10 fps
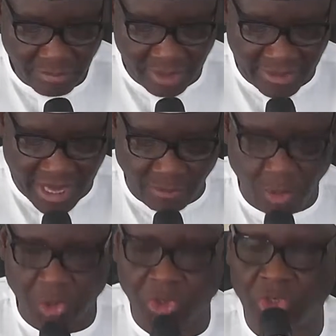that their
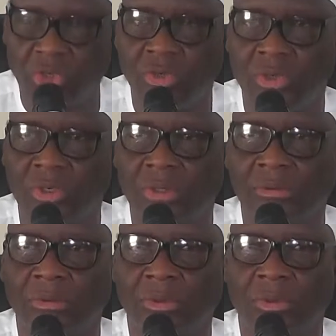votes
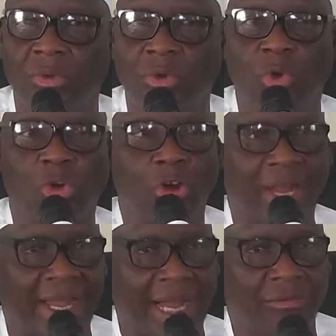no
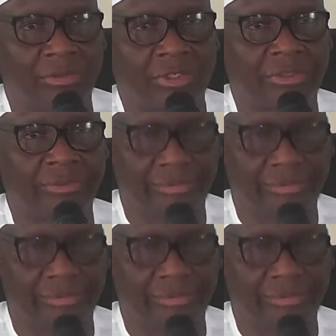longer count.